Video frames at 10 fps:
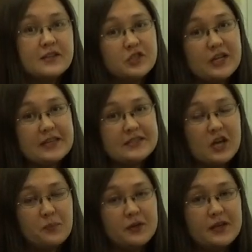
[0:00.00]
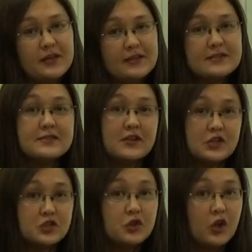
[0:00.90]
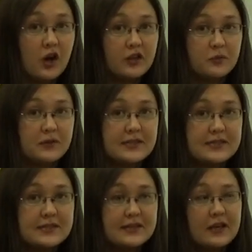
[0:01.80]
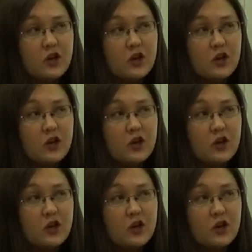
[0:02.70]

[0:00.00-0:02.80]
Today's topic is logical arguments.